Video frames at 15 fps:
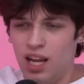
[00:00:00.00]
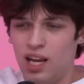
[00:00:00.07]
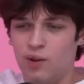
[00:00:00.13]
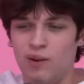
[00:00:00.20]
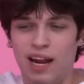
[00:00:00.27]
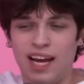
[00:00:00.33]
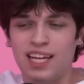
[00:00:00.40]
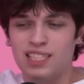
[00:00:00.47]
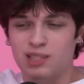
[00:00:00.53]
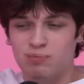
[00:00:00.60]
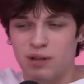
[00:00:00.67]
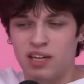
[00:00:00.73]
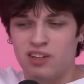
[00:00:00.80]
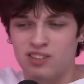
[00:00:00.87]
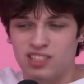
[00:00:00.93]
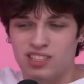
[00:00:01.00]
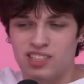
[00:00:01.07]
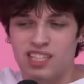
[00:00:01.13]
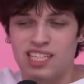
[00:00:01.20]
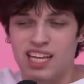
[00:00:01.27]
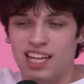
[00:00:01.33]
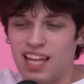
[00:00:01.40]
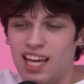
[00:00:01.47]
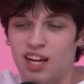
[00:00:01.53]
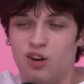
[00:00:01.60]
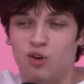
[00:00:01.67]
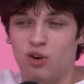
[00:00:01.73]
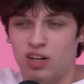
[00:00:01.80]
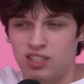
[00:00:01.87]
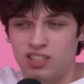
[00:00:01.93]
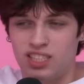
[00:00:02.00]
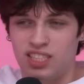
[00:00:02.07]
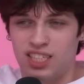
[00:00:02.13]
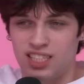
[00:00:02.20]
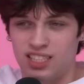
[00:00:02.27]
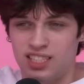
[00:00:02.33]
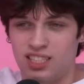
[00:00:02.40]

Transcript: No. Like when I get sprinkles, it's because I like crunchiness. Yeah,